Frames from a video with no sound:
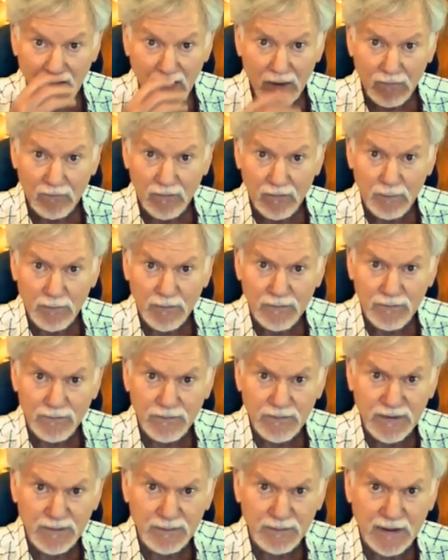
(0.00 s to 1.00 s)
from a
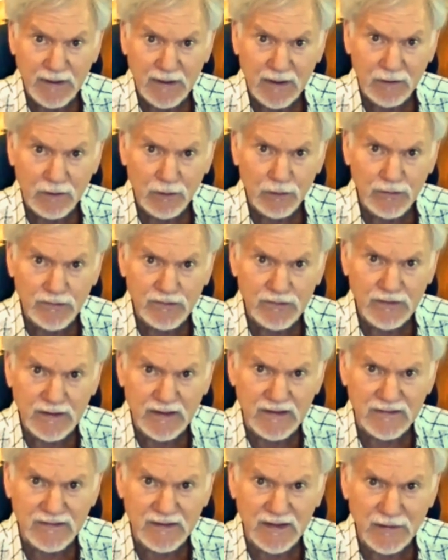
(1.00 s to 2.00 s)
female who
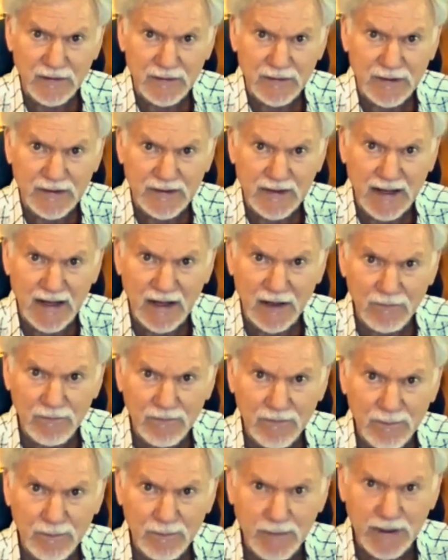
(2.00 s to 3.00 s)
seeks out an
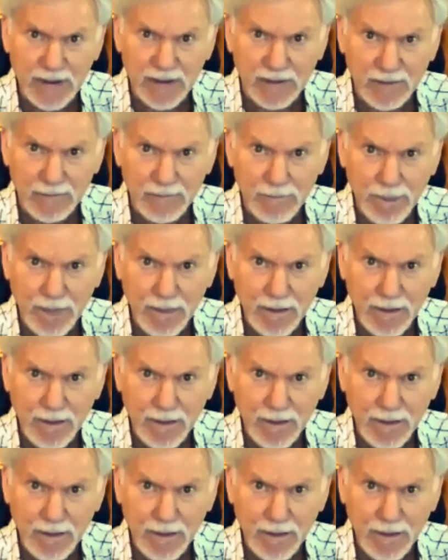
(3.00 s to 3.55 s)
alpha male.